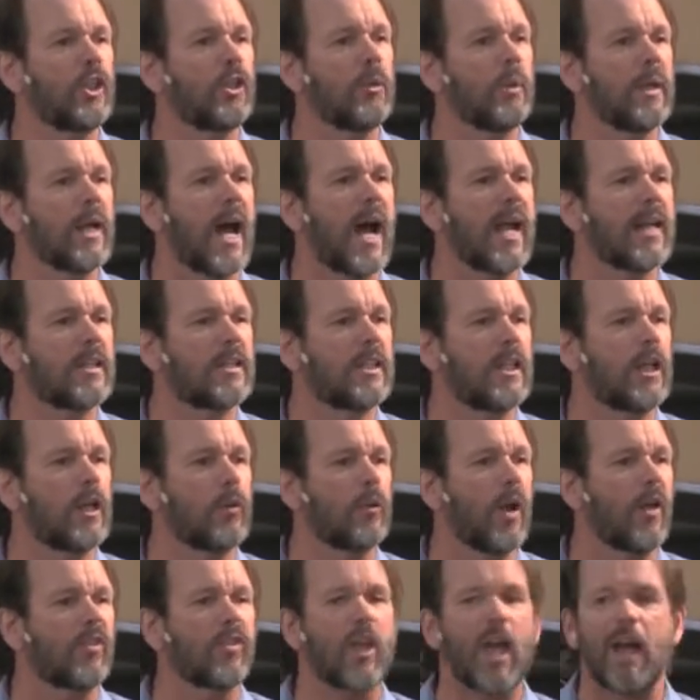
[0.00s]
you and I deal
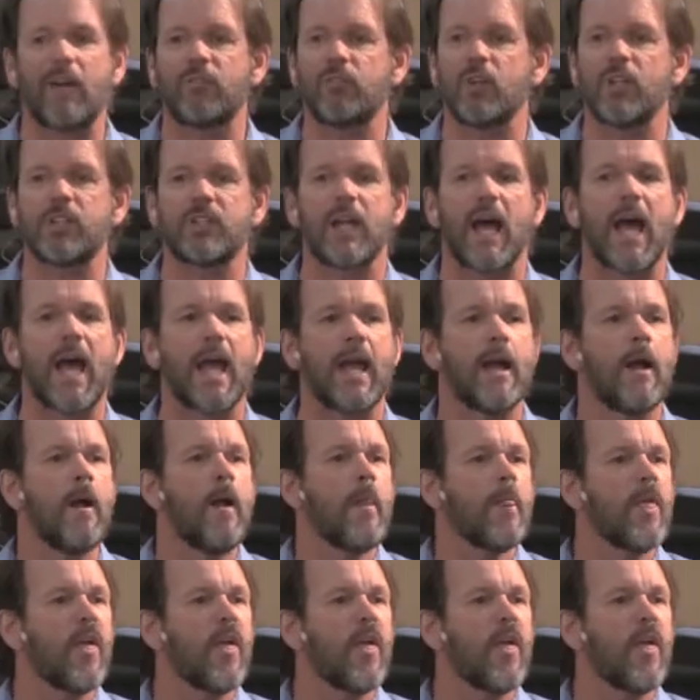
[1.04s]
with every day,